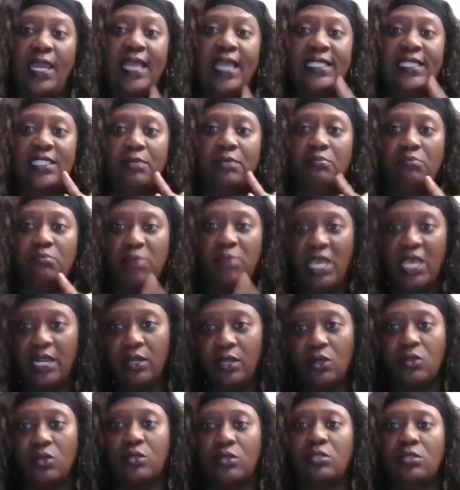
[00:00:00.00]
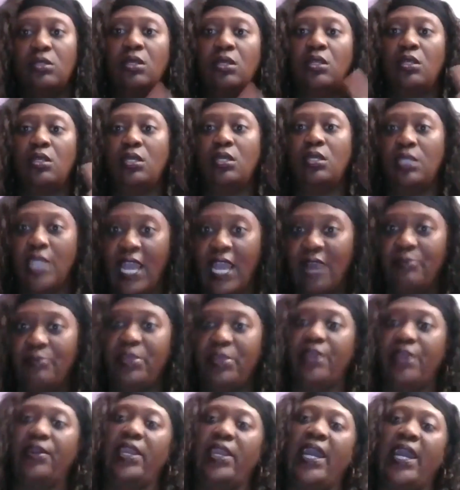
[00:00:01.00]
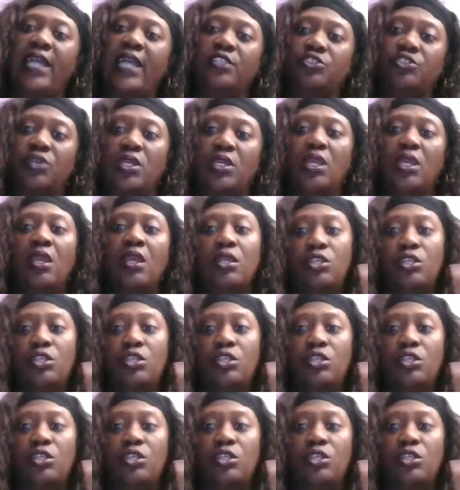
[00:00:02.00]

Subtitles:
as a medical, not bariatric.